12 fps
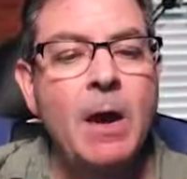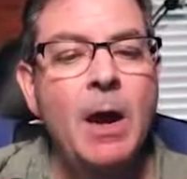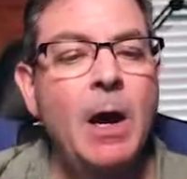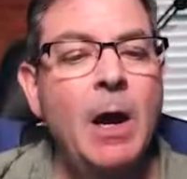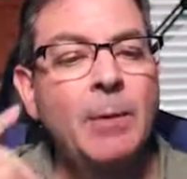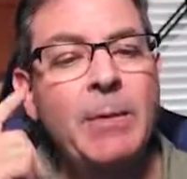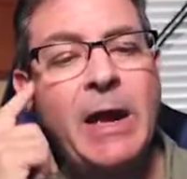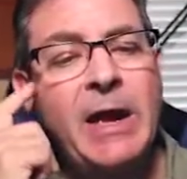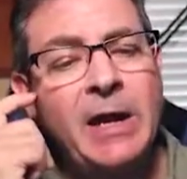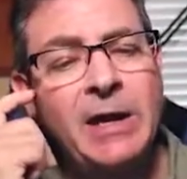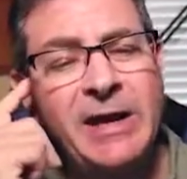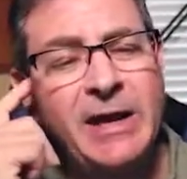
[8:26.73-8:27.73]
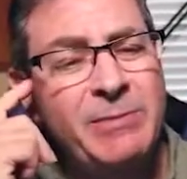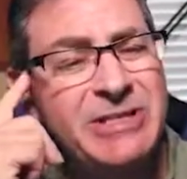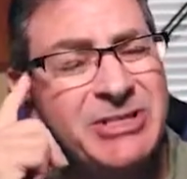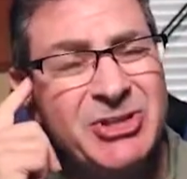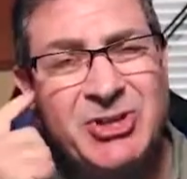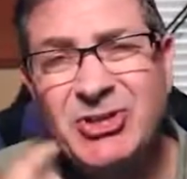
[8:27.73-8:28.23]
um, and it can be
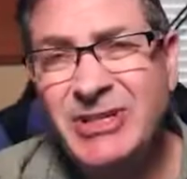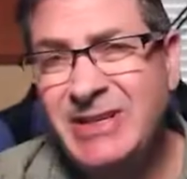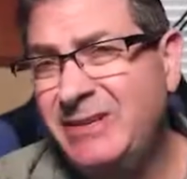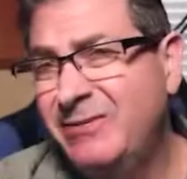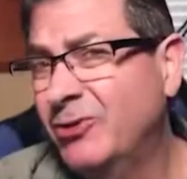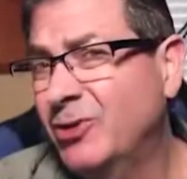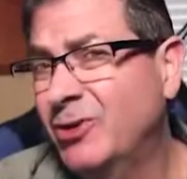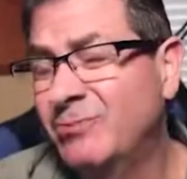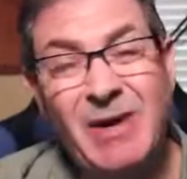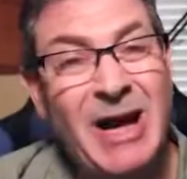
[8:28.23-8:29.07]
just sitting for